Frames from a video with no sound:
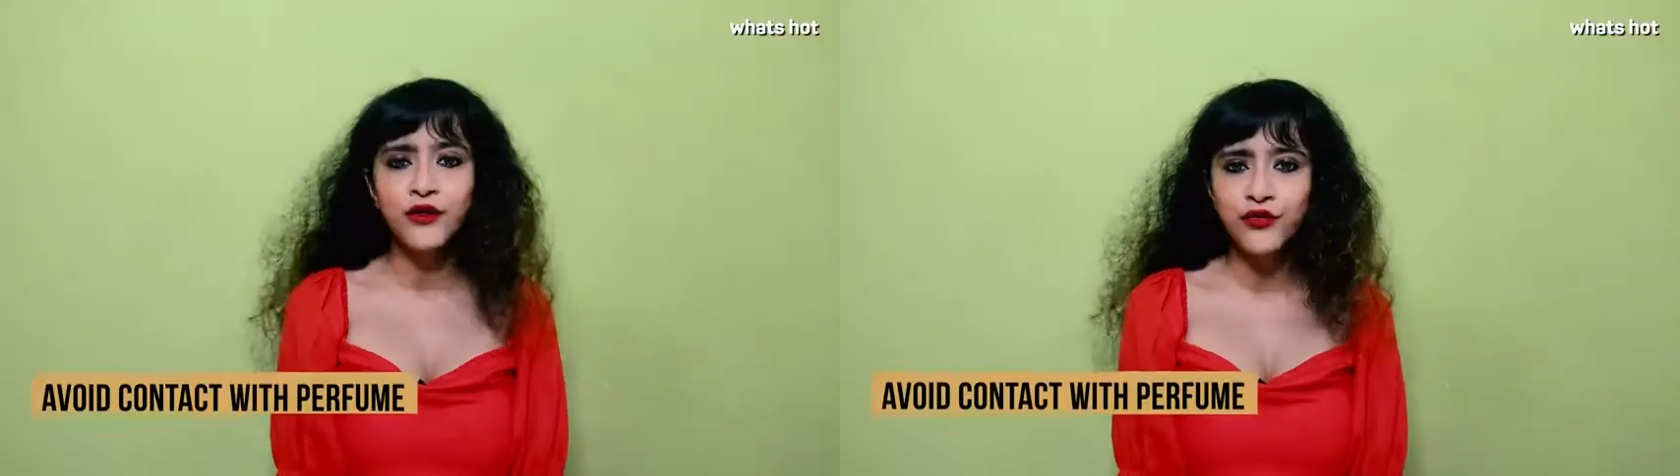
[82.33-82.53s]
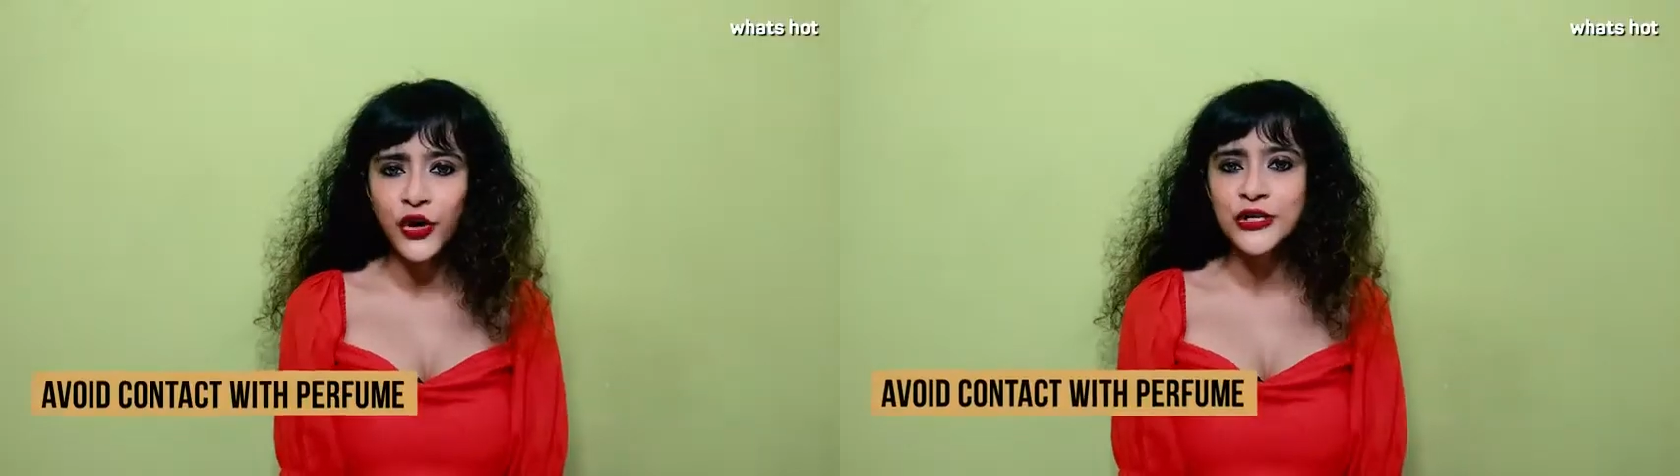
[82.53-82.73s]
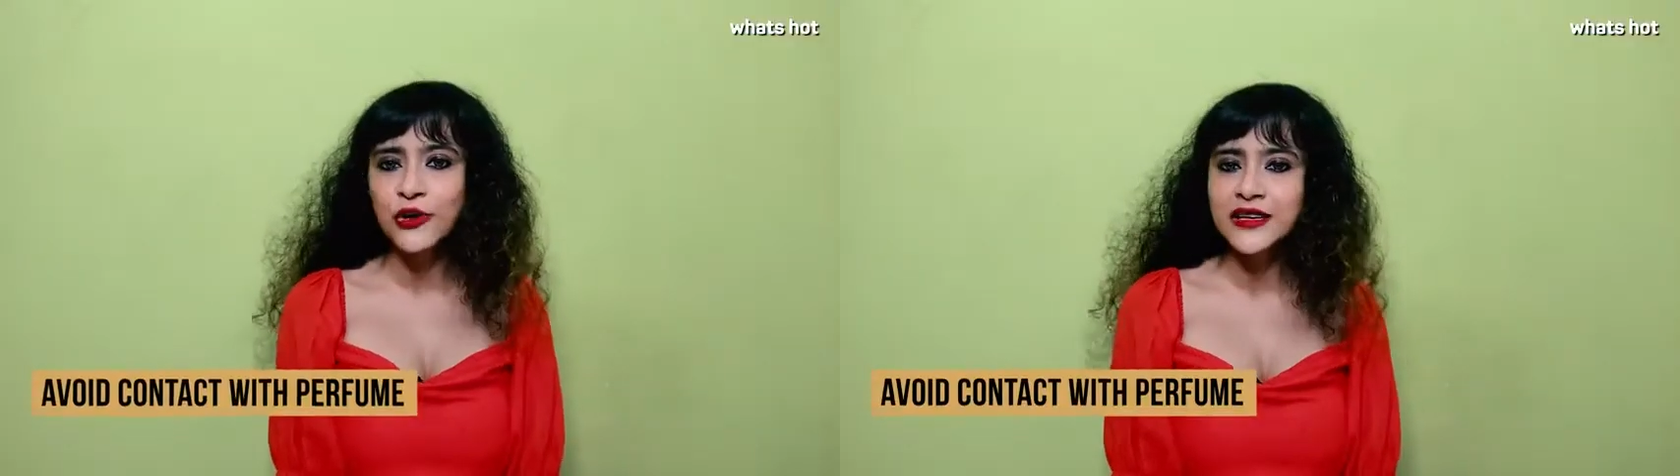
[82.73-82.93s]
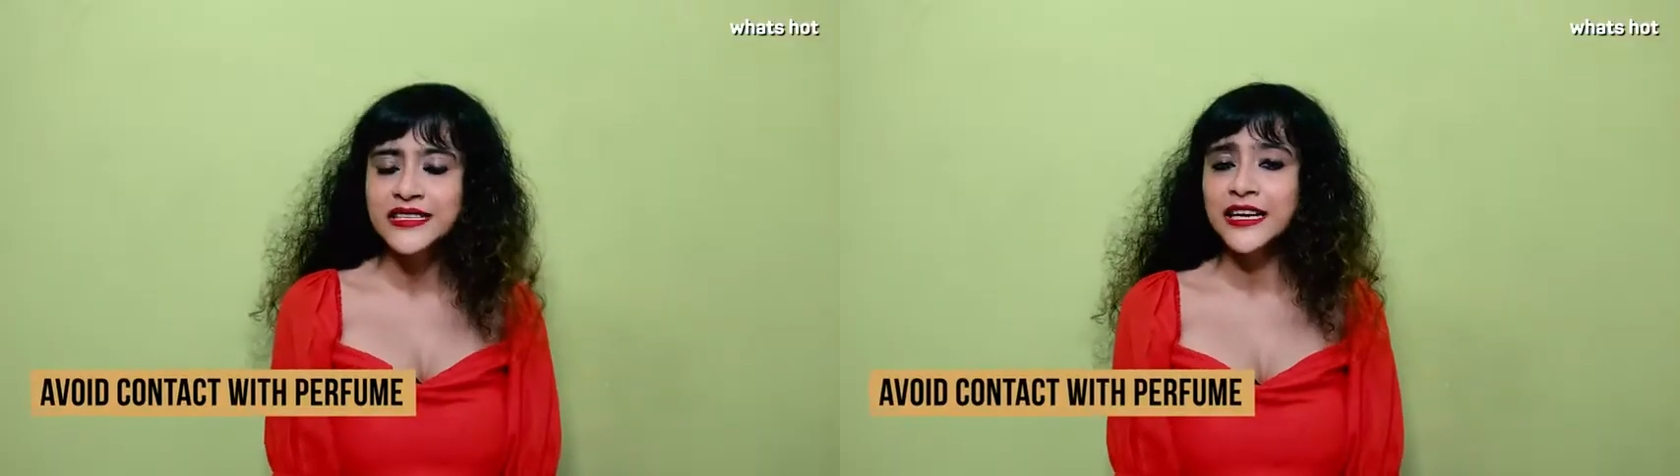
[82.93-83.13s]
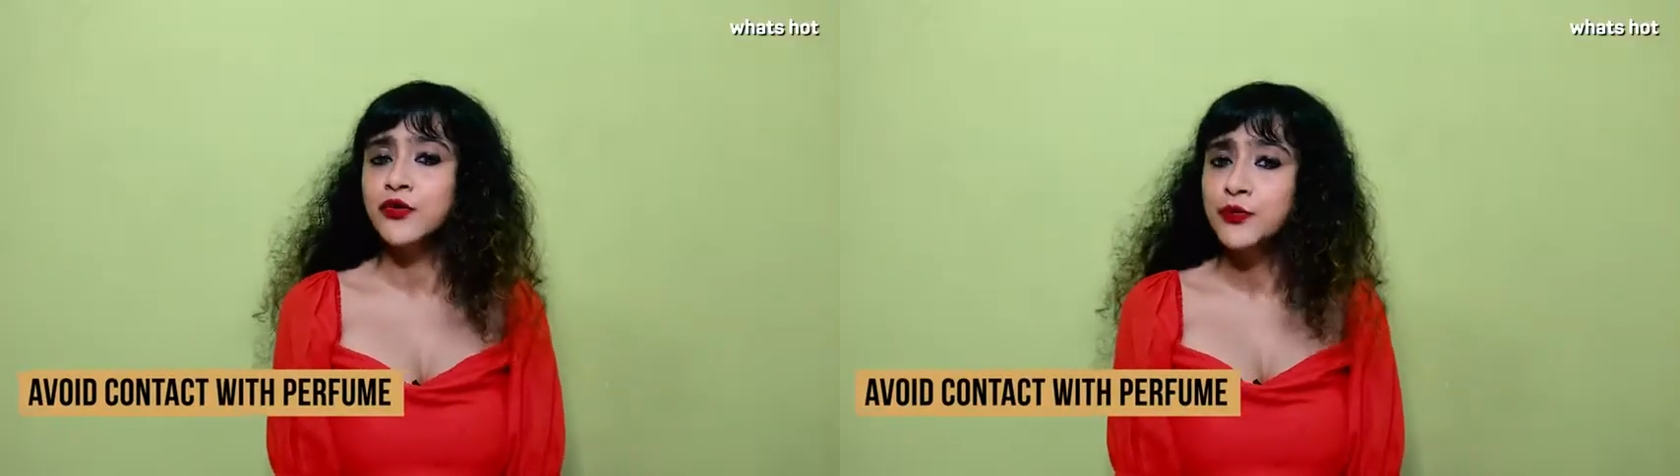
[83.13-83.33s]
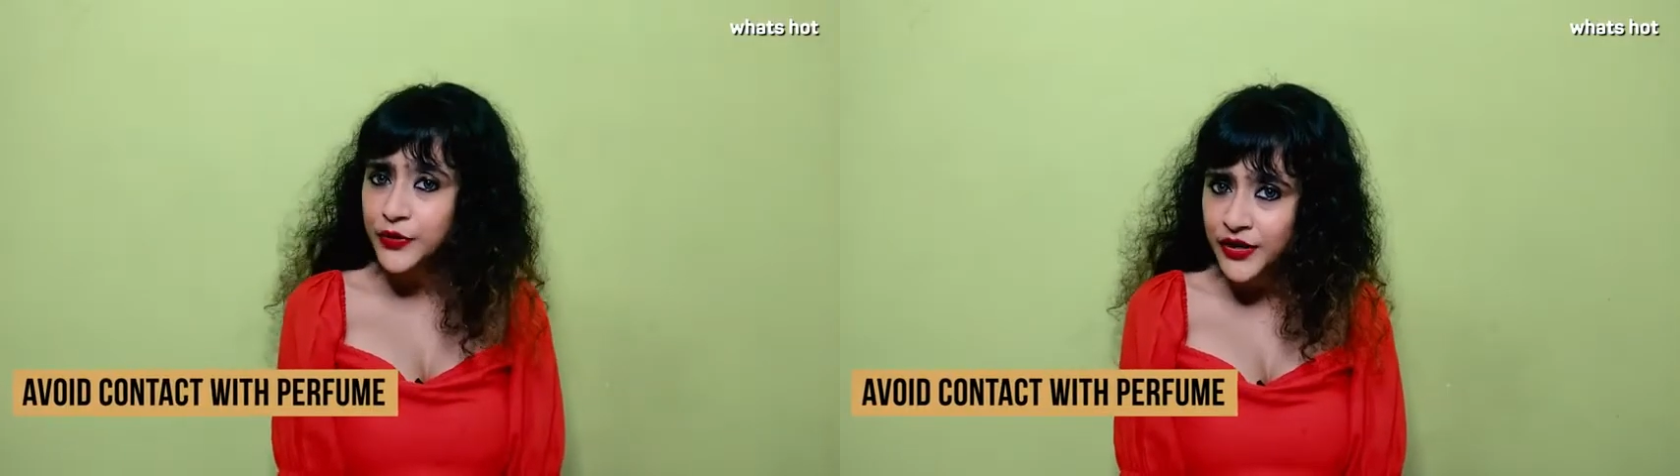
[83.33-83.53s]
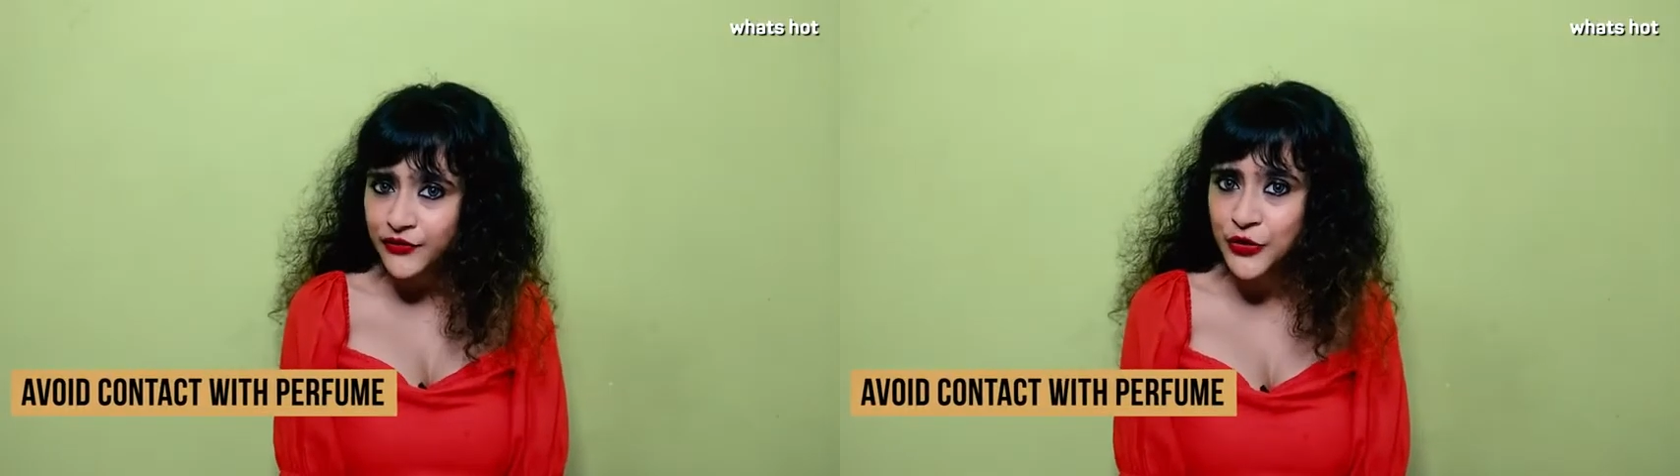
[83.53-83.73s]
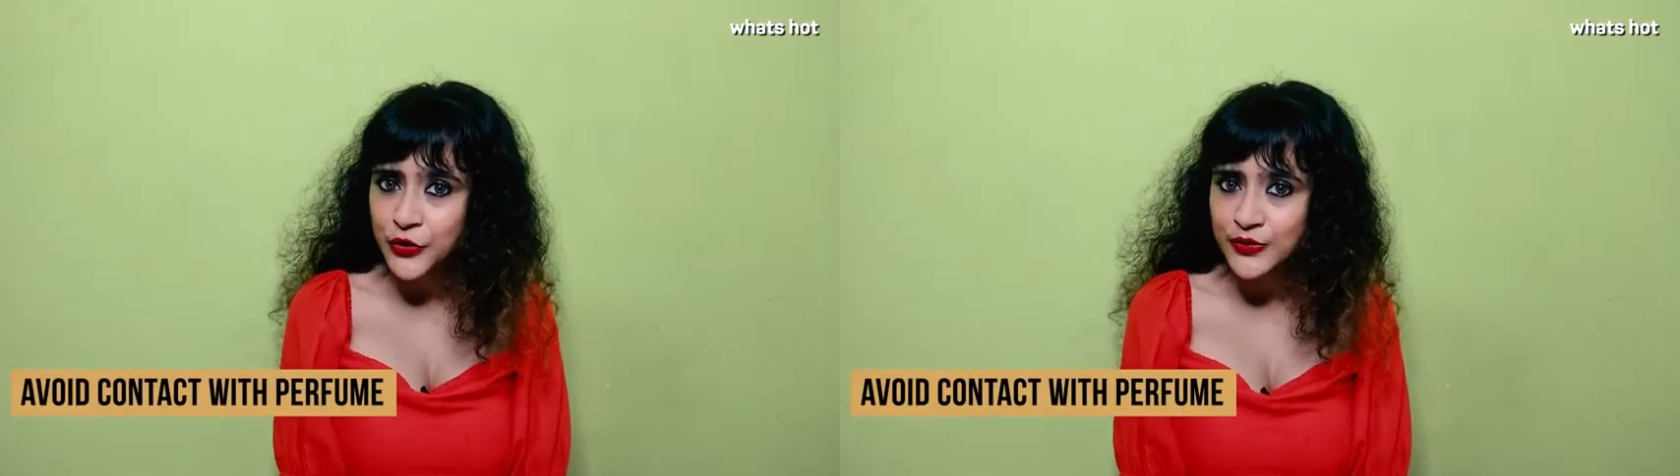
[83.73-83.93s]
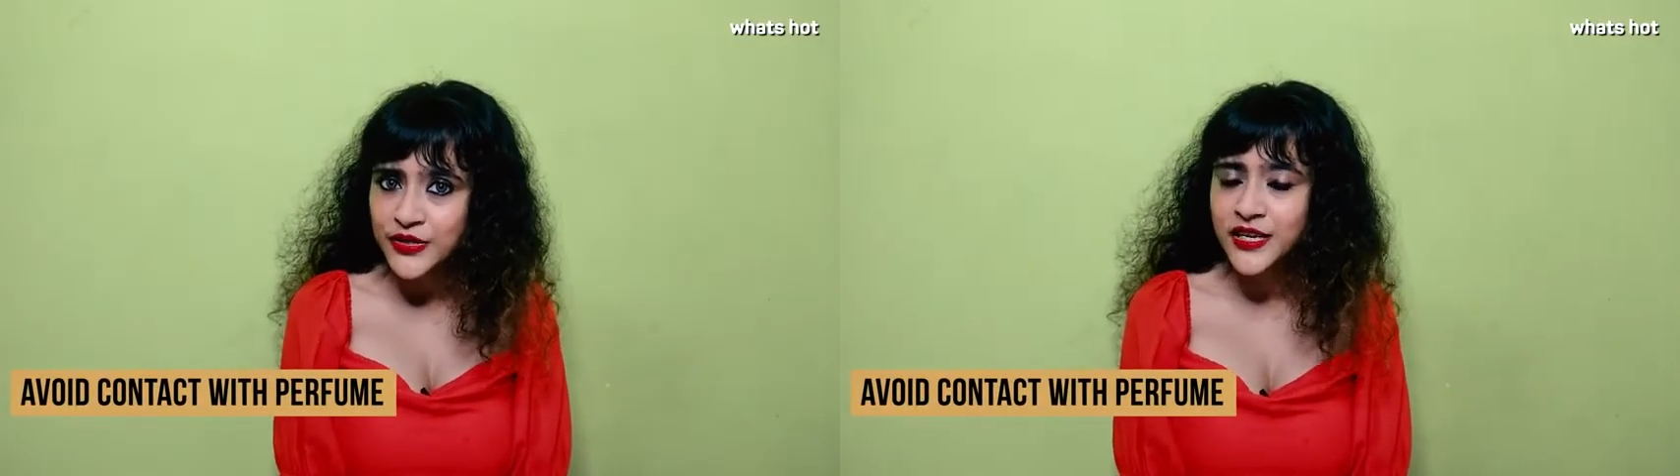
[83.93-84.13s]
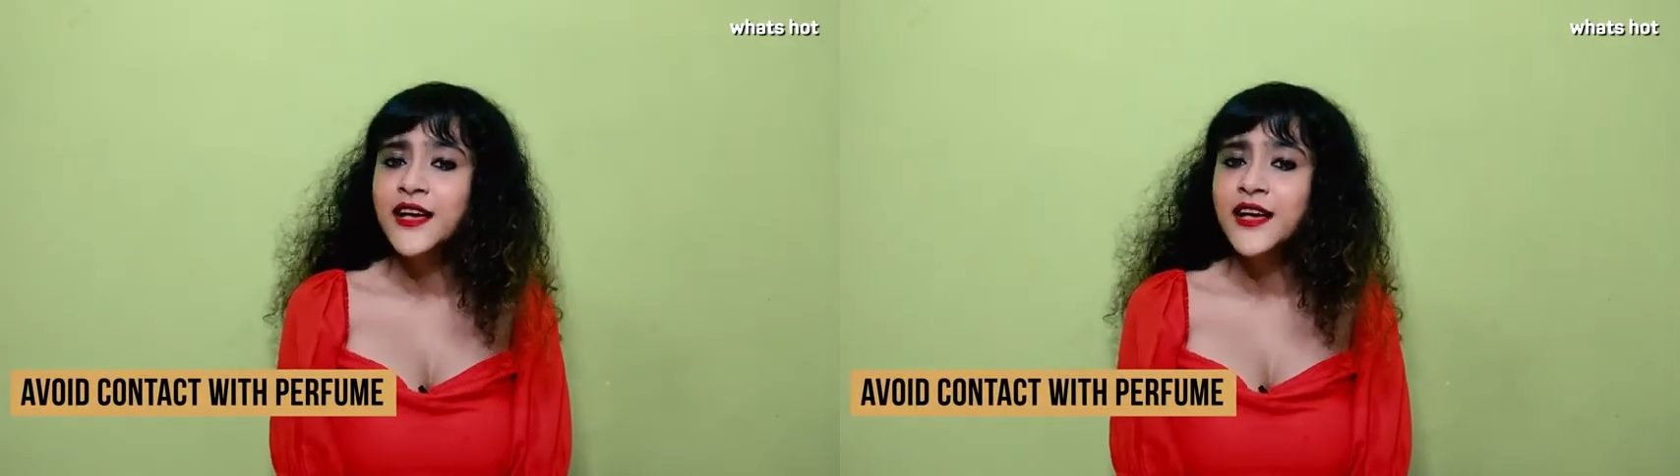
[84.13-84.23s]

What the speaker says: avoid contact with perfumes,